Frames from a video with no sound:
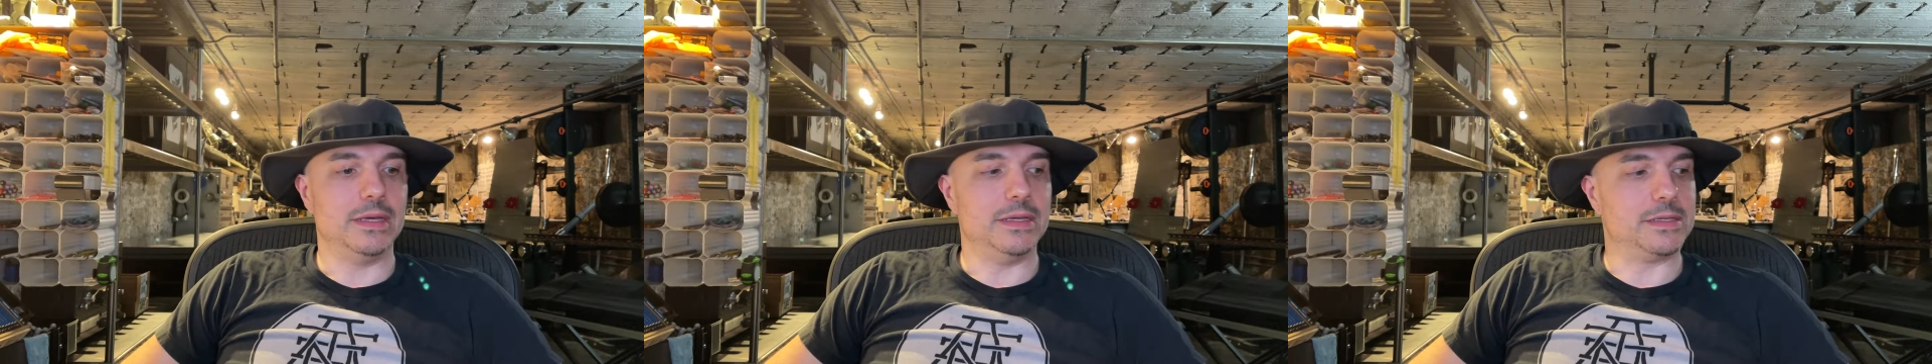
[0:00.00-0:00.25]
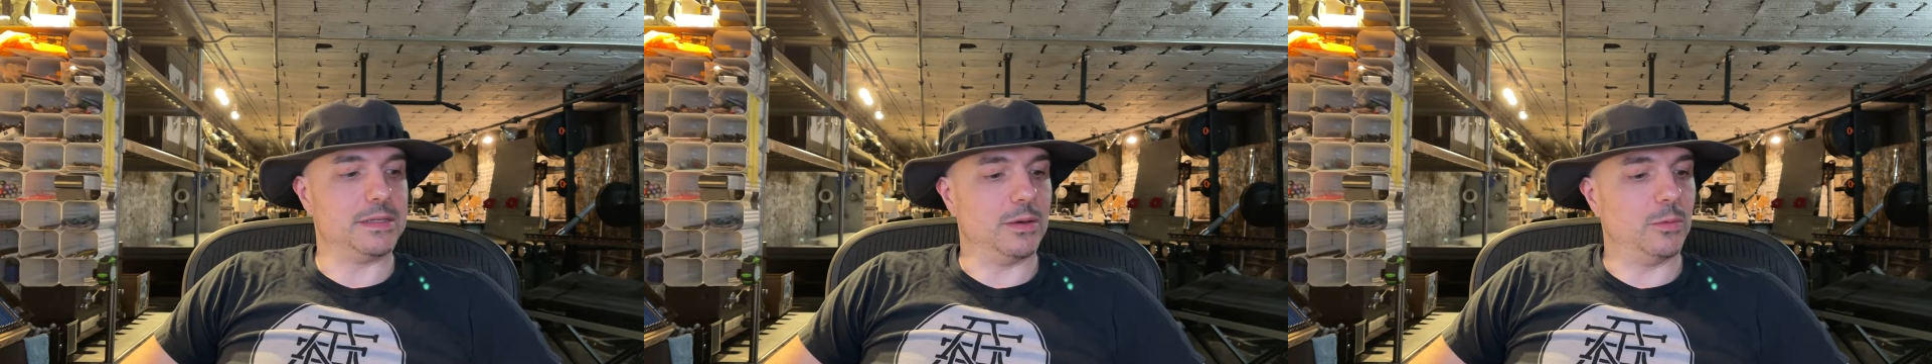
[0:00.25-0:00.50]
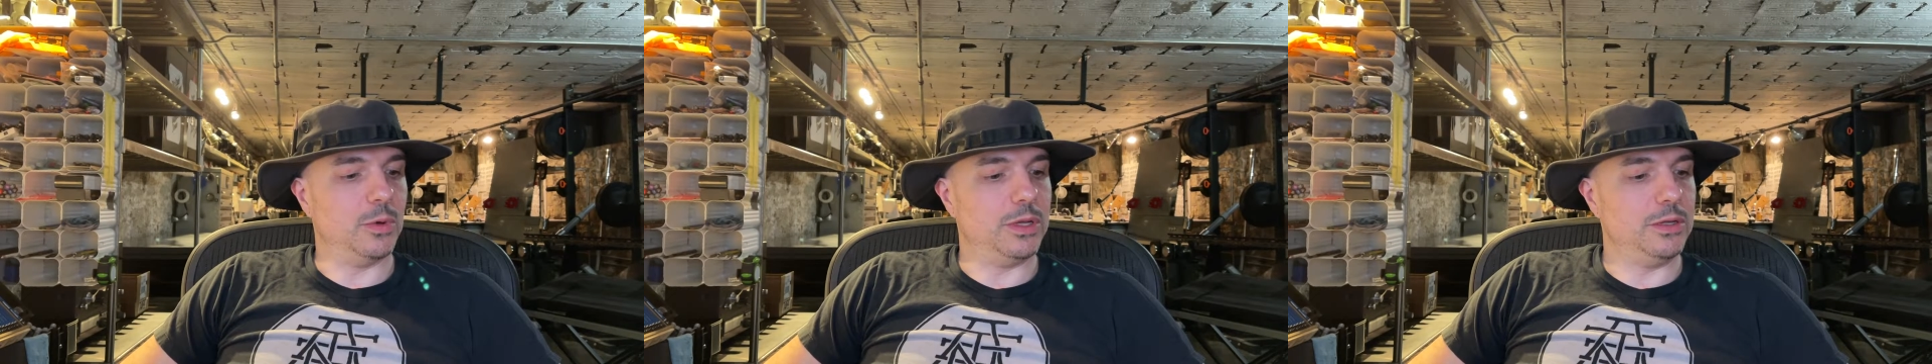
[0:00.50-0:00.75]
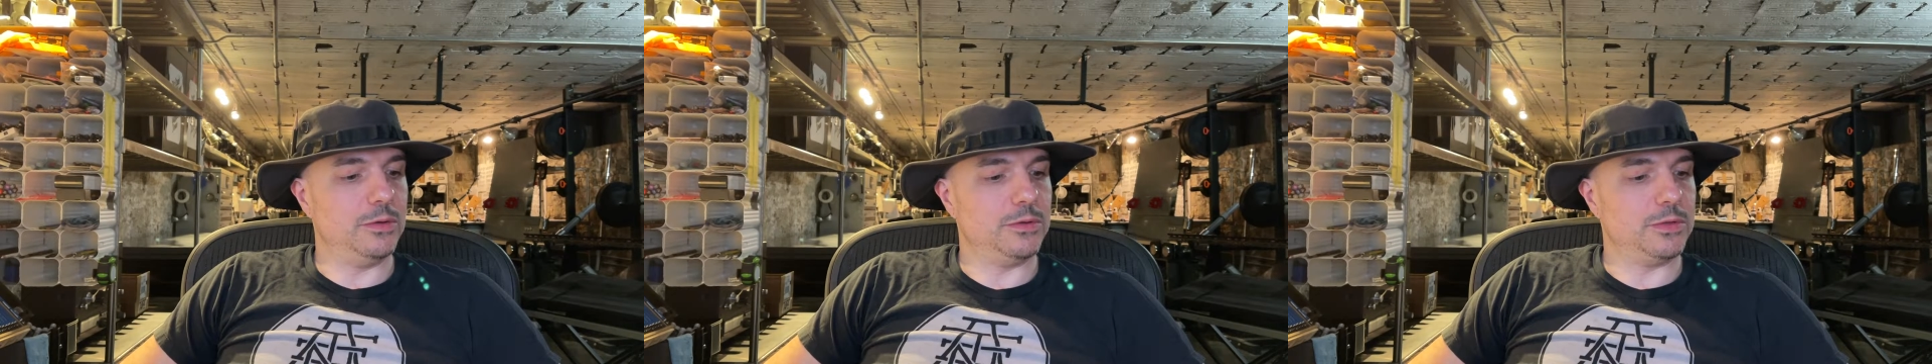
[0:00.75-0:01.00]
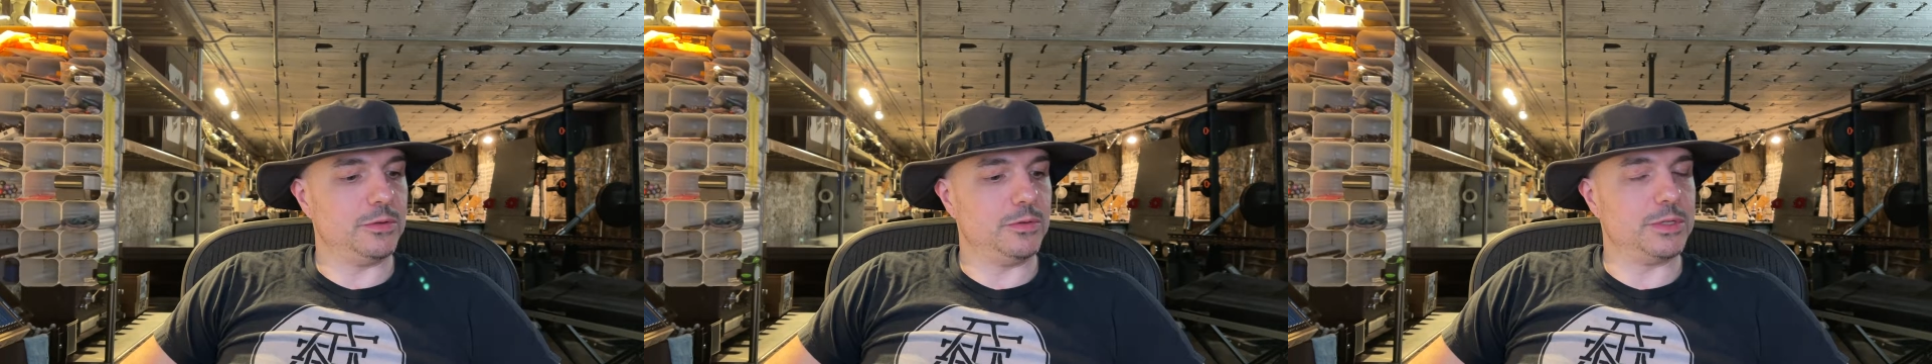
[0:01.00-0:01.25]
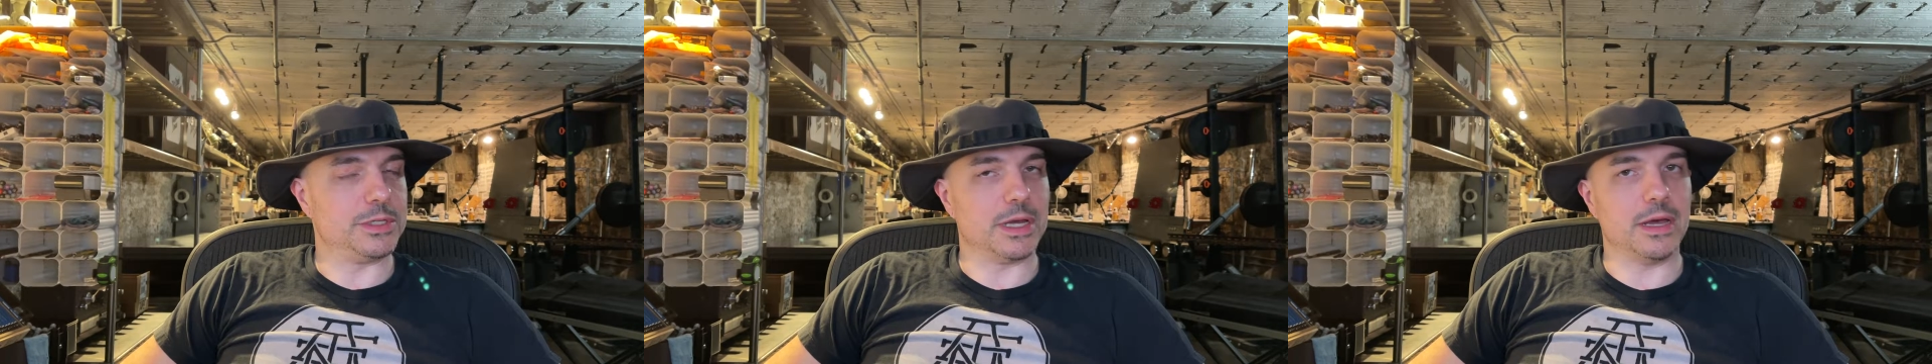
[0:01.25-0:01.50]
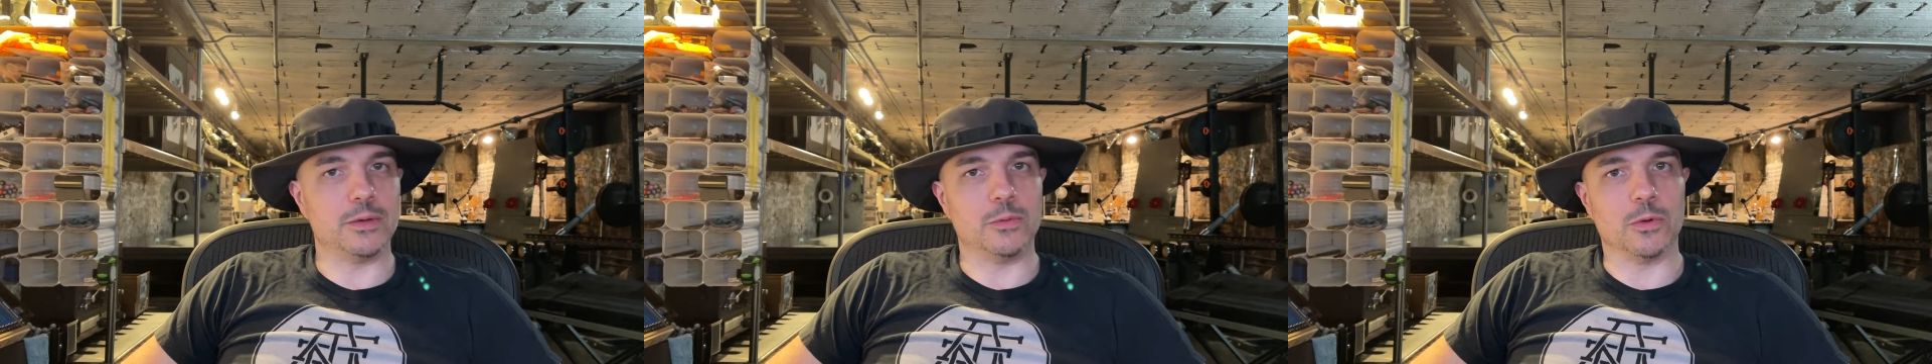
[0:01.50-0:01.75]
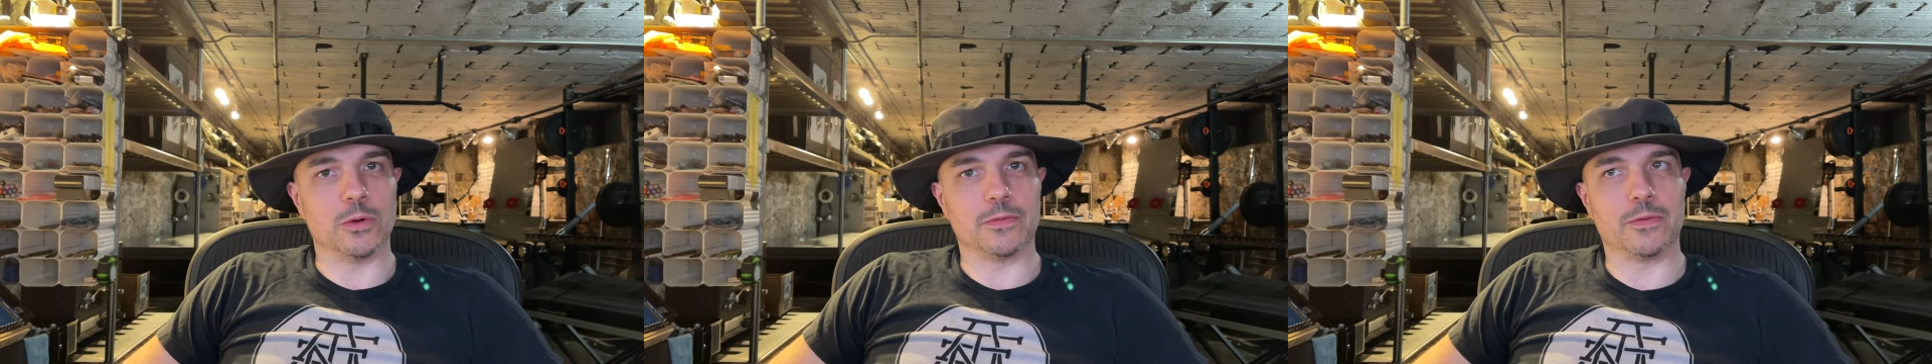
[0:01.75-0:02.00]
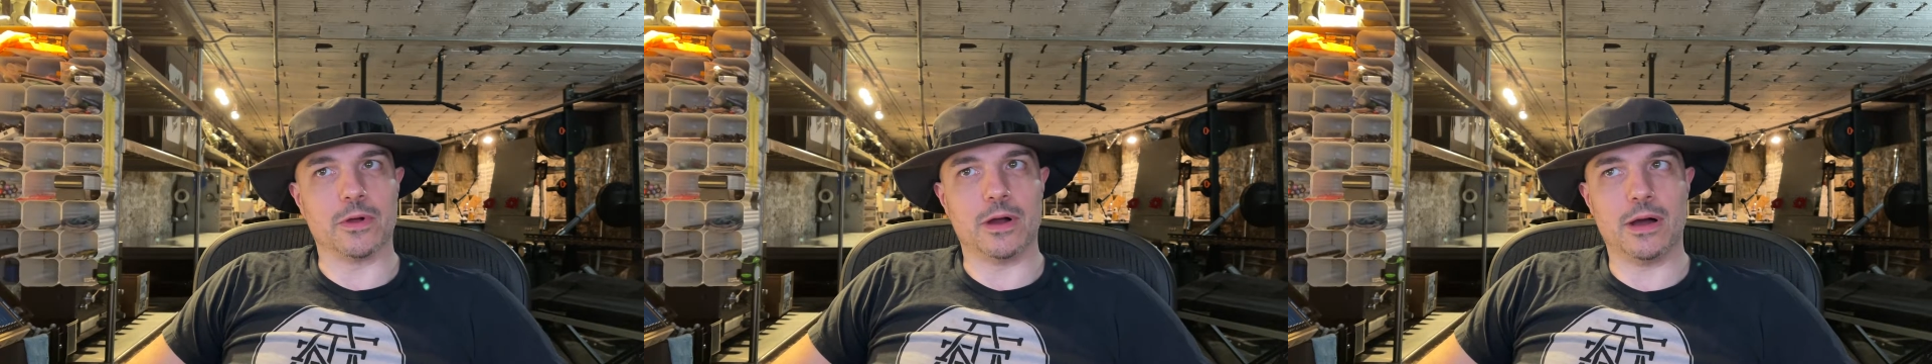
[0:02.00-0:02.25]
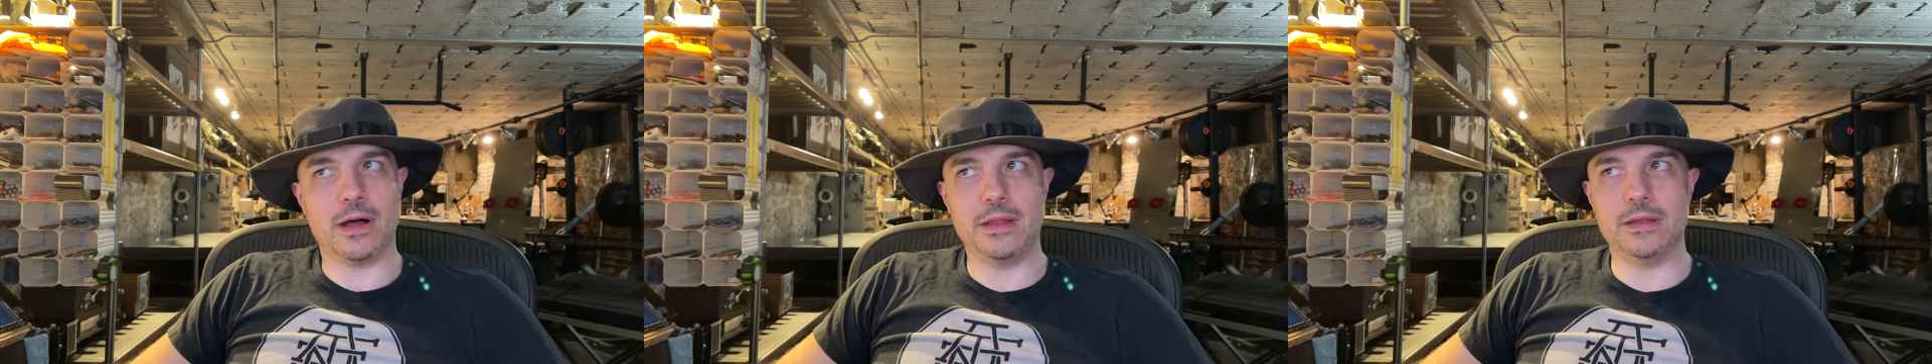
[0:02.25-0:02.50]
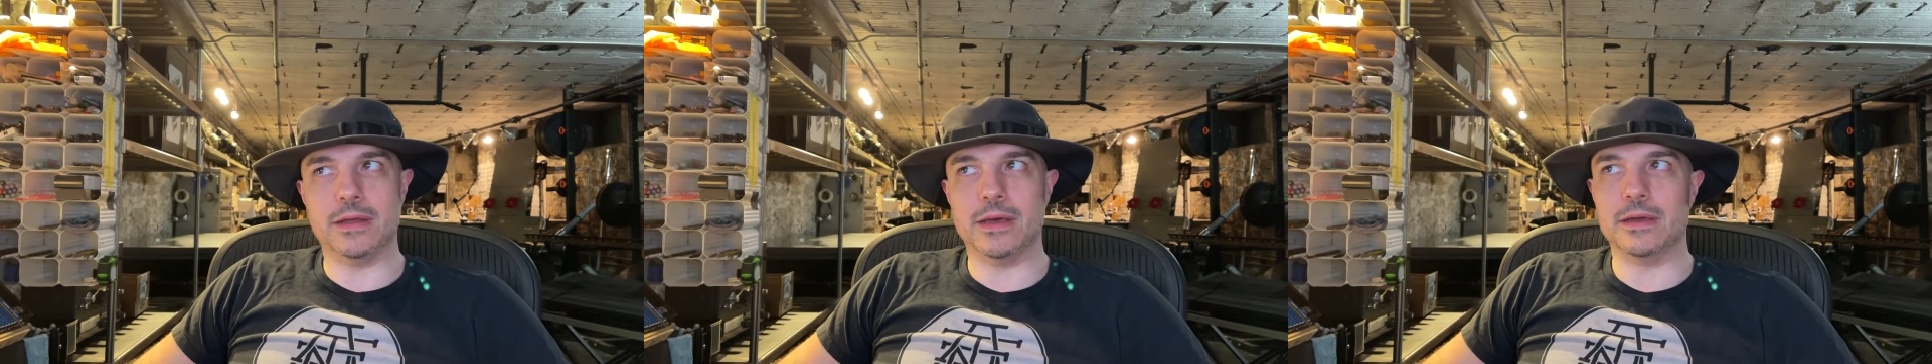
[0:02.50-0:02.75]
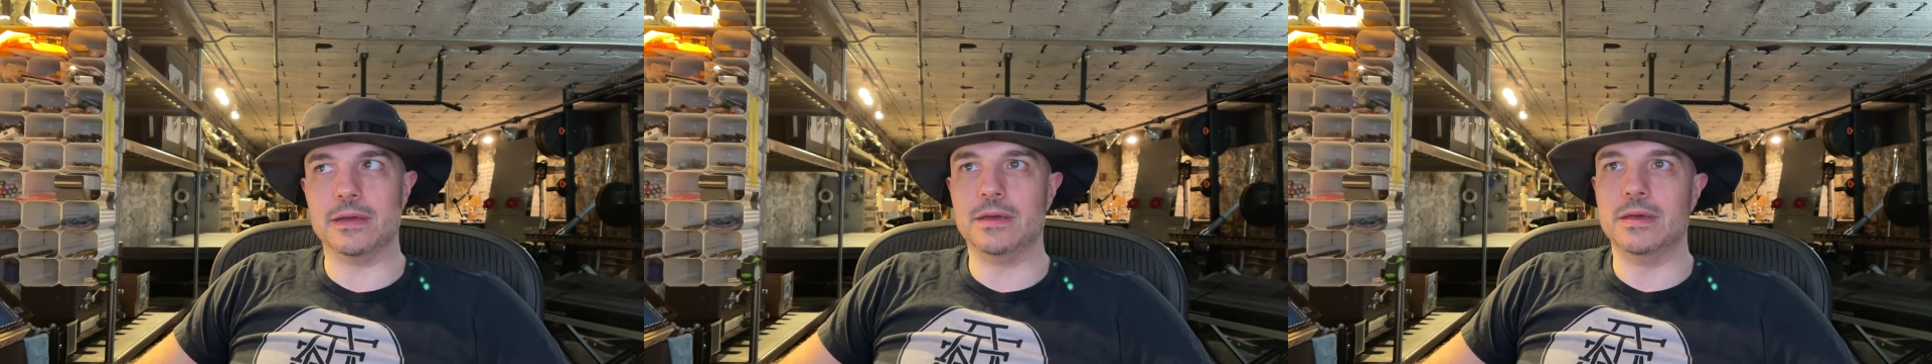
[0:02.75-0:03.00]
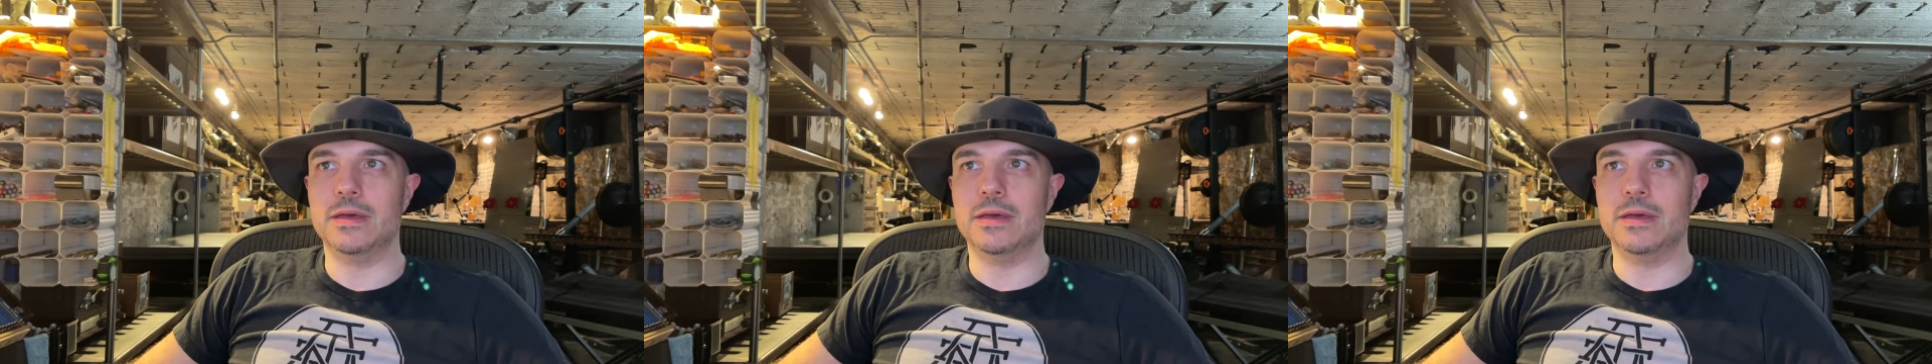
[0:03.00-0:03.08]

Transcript: is that when you do design work for a holiday,